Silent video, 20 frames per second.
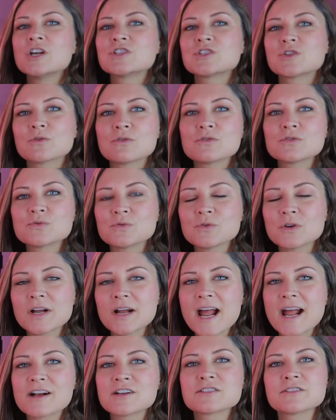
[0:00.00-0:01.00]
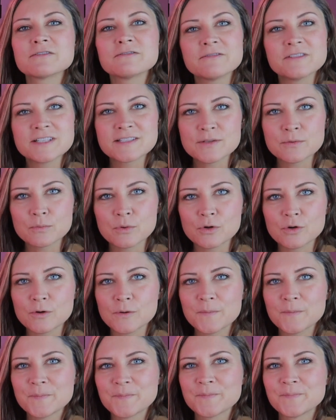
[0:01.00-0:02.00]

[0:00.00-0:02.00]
so those root hairs are visible.